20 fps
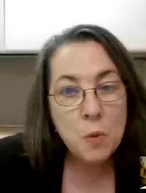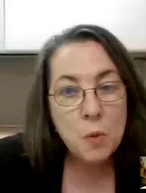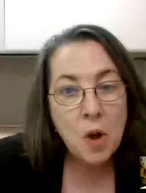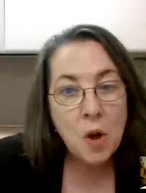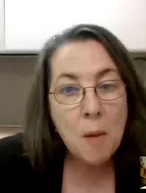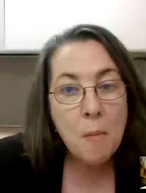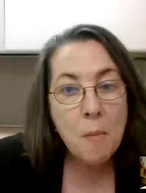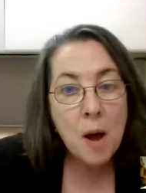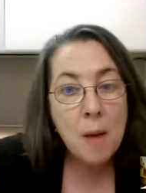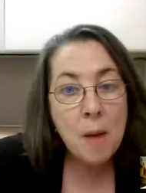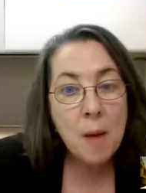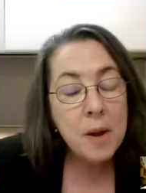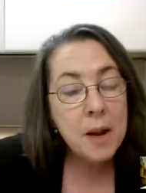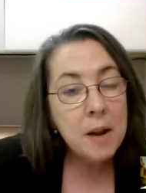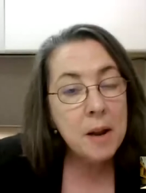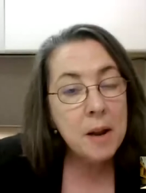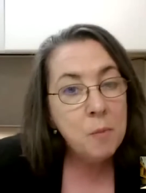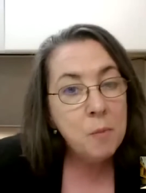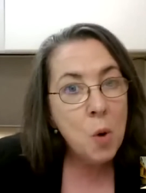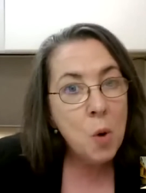will come up.
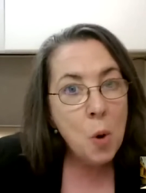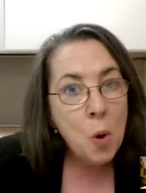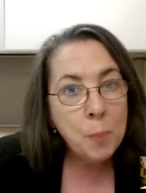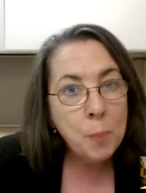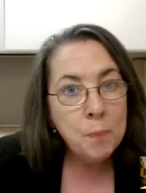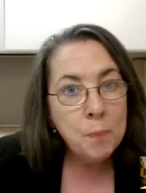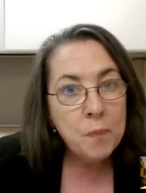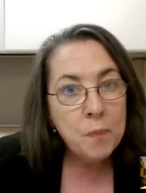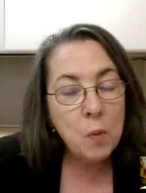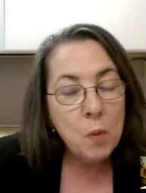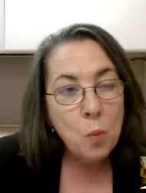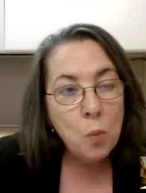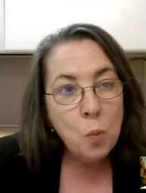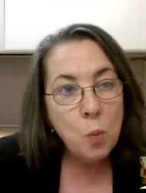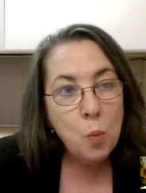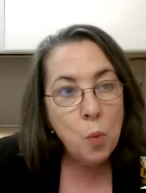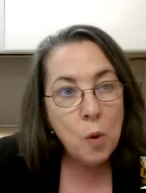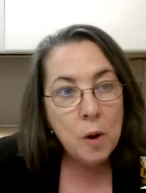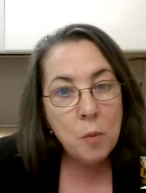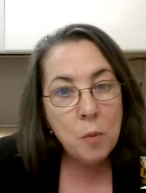And
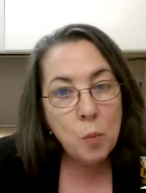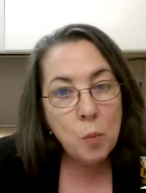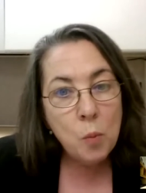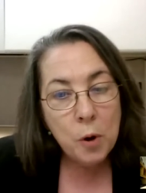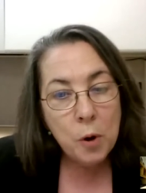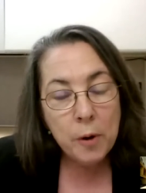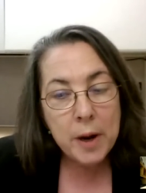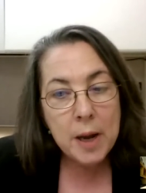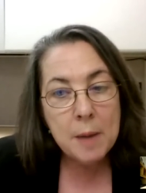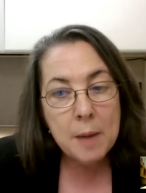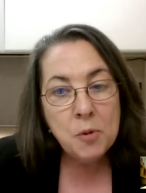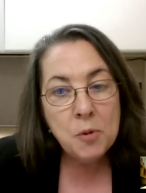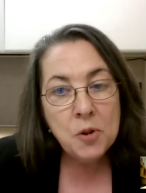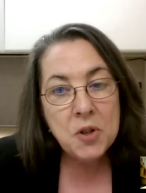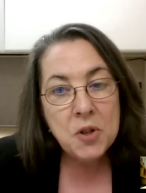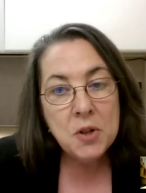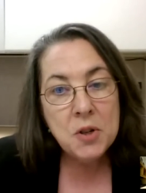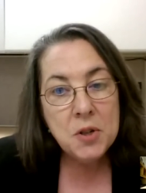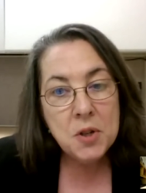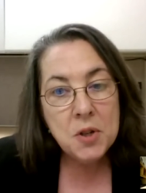what we're able
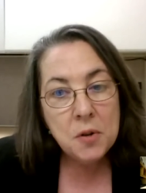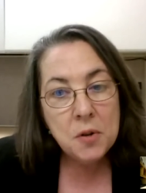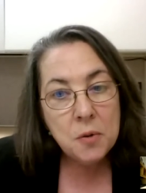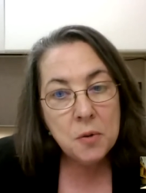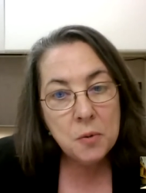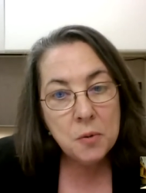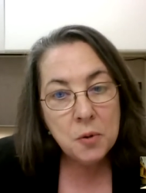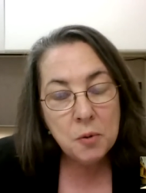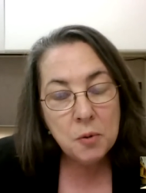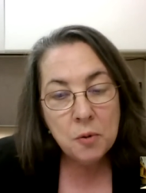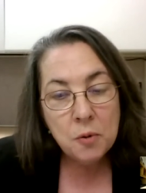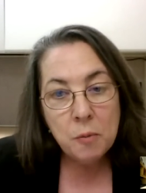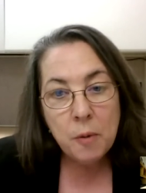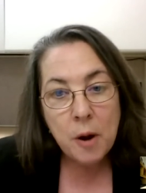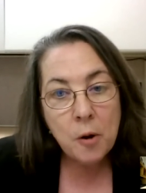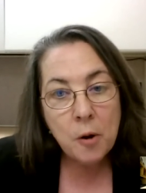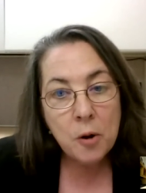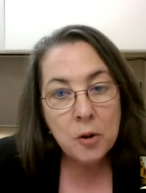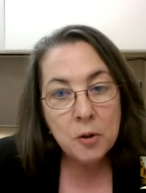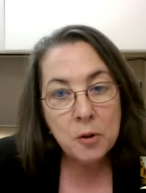to do through the
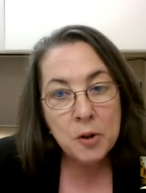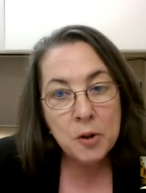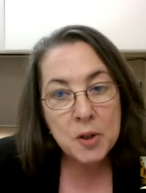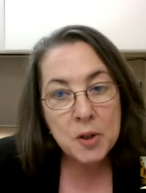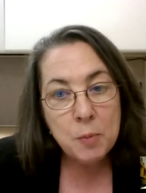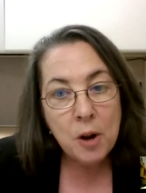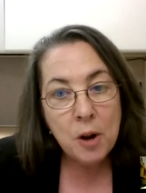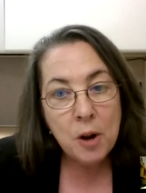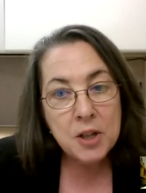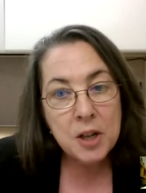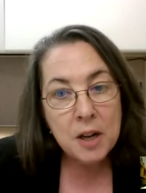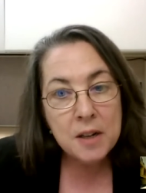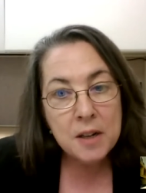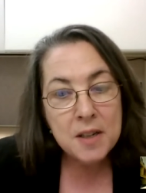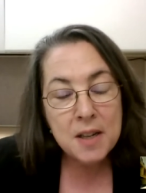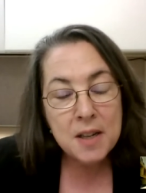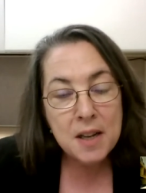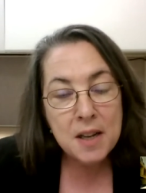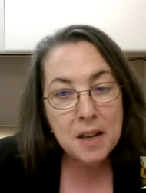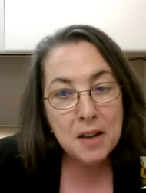Record Clearance
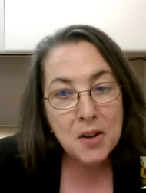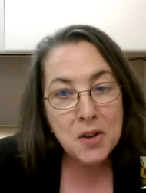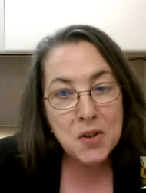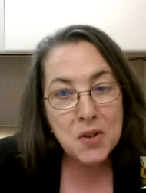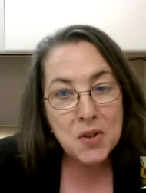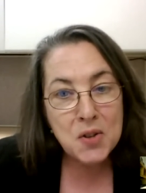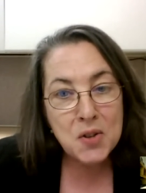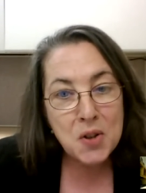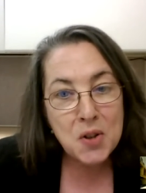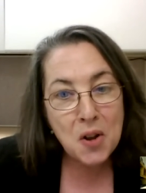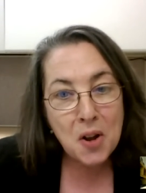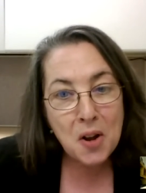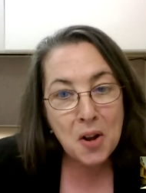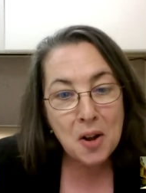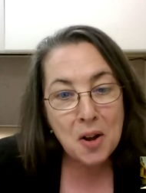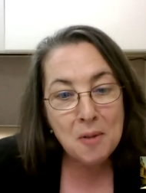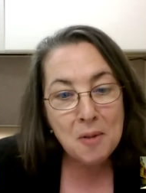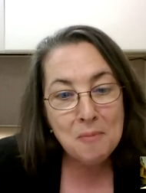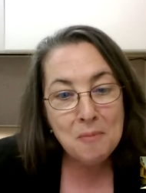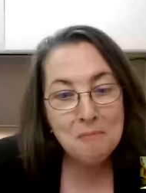Project is
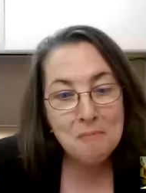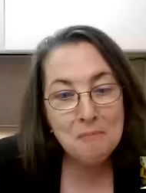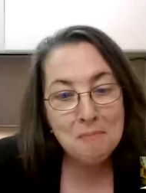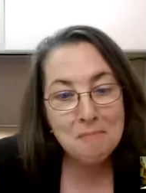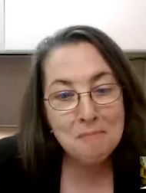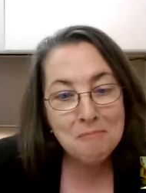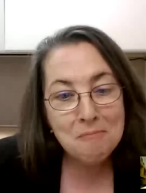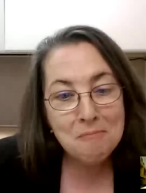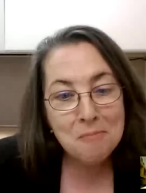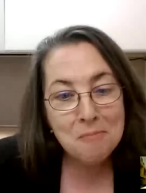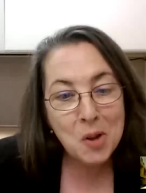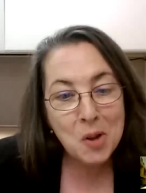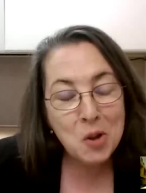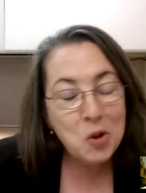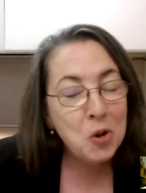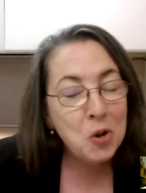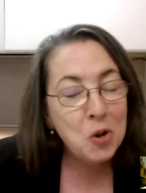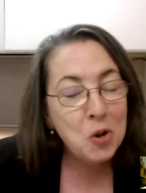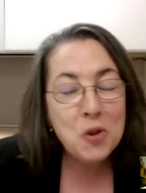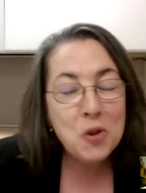
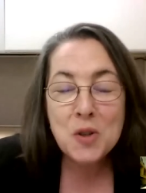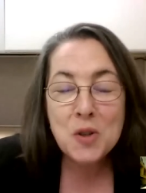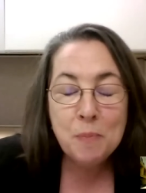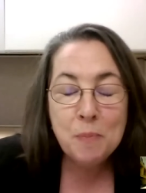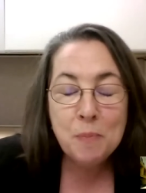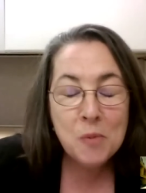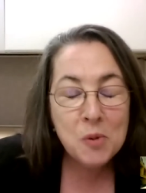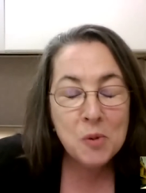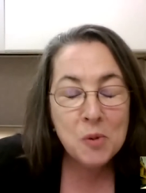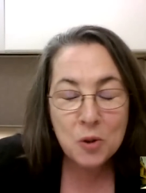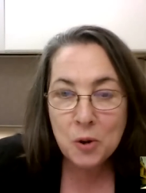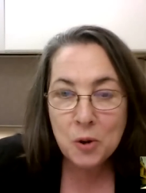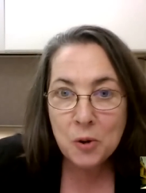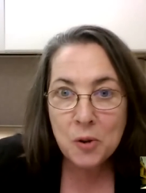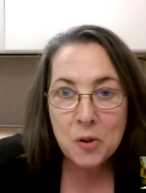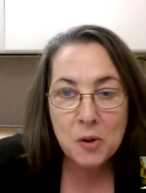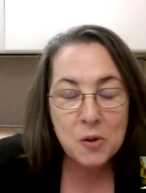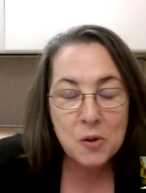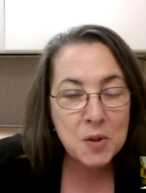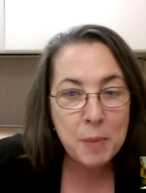clear
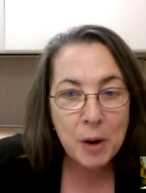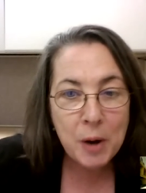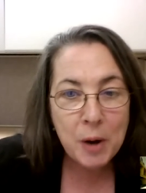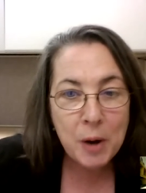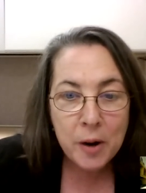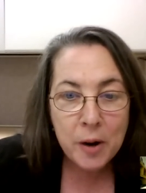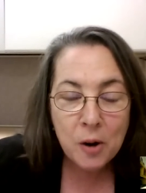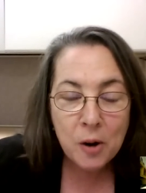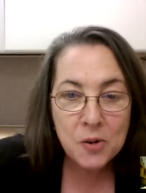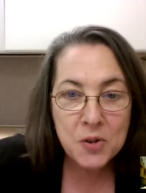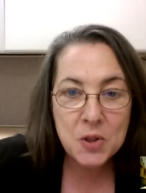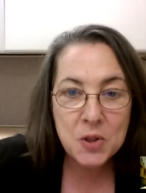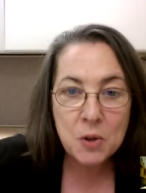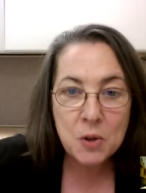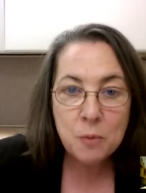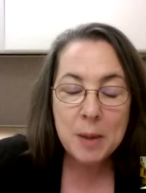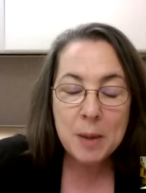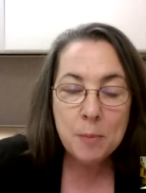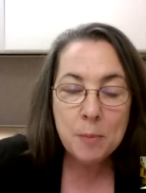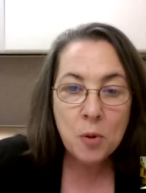those barriers. So
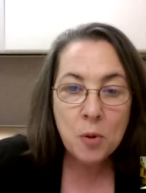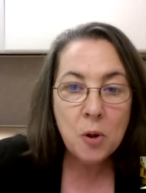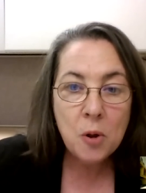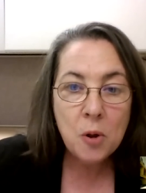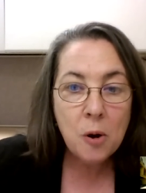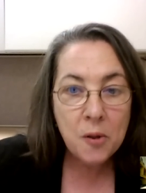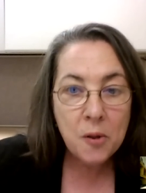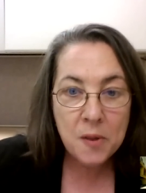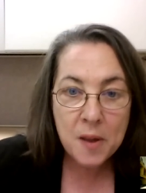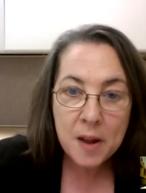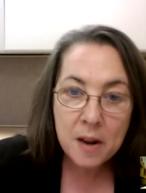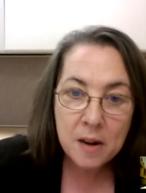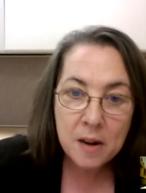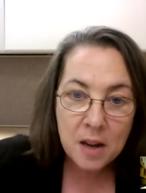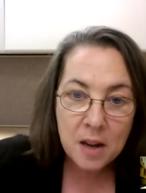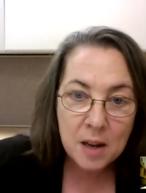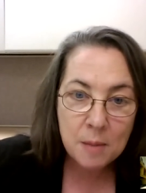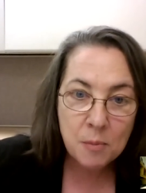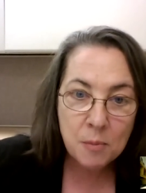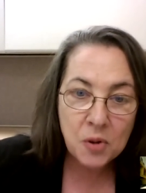people are then
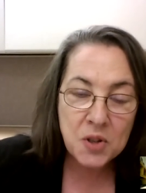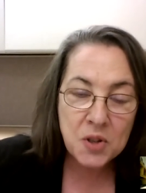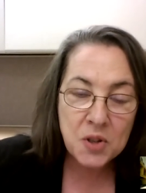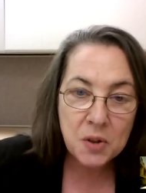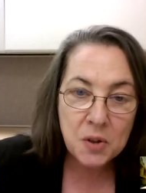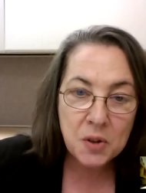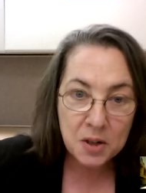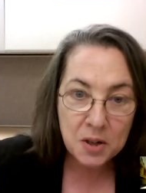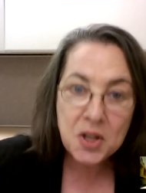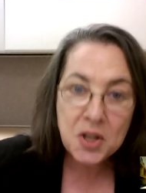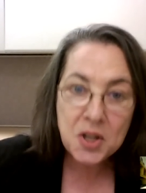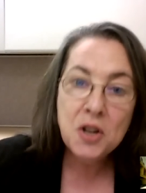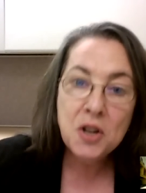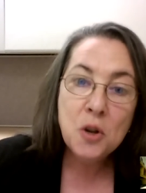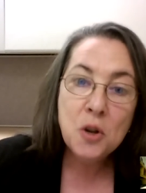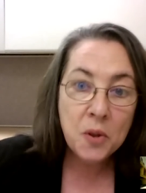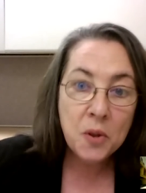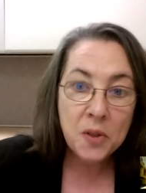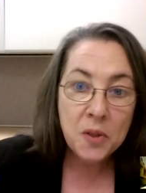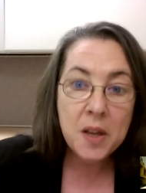able to
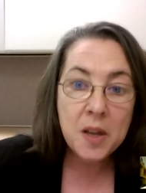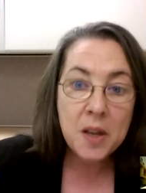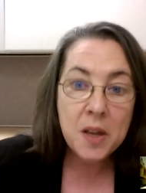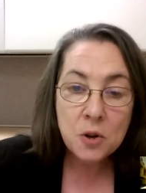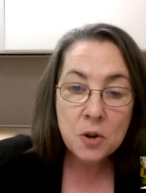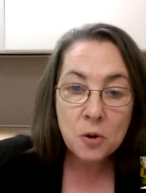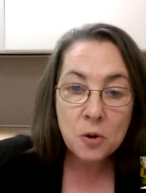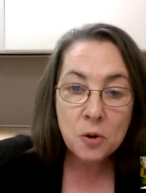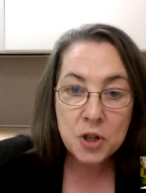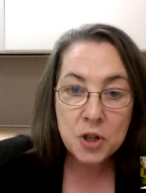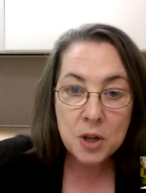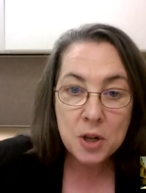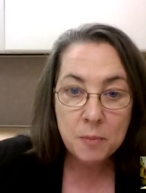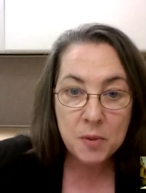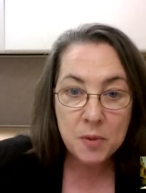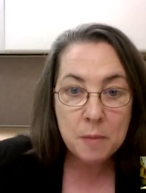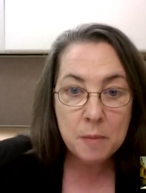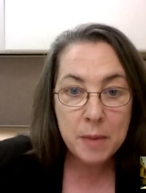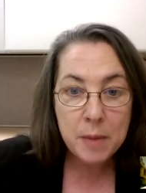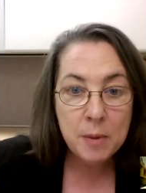continue with the internship
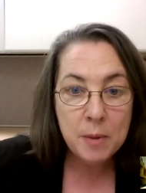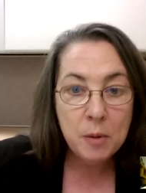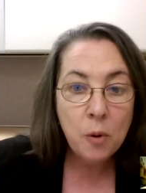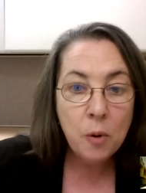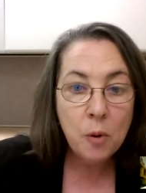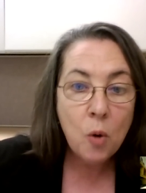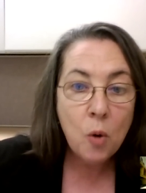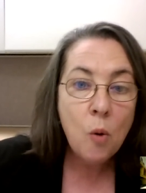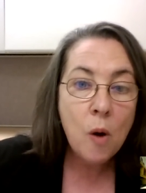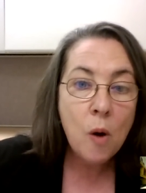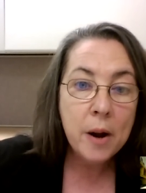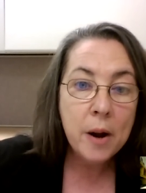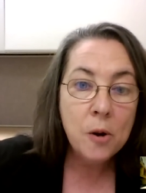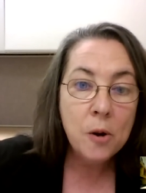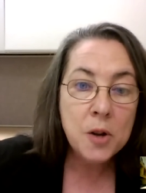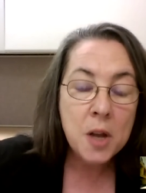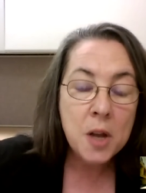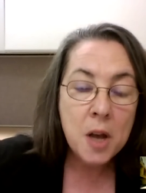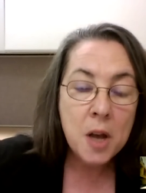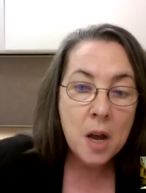that may be
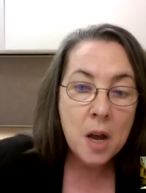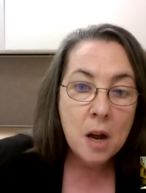required,